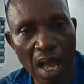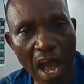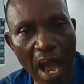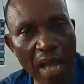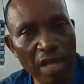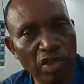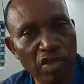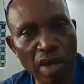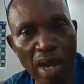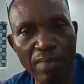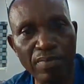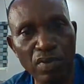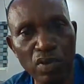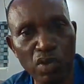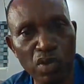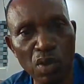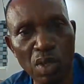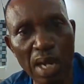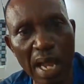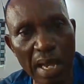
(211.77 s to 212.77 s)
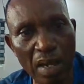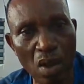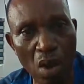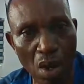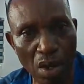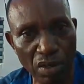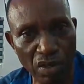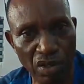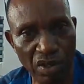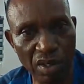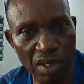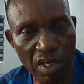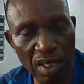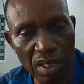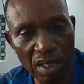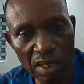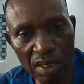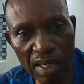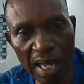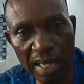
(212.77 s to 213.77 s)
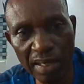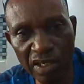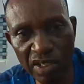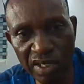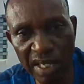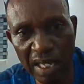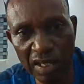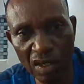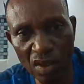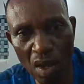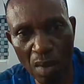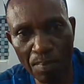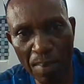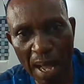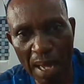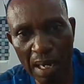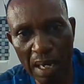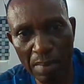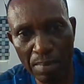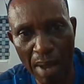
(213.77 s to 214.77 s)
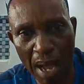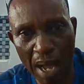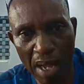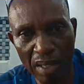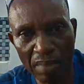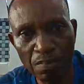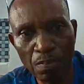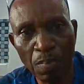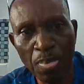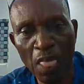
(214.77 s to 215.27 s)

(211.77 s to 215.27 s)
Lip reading: I traveled to Lagos. That is setting up alibi.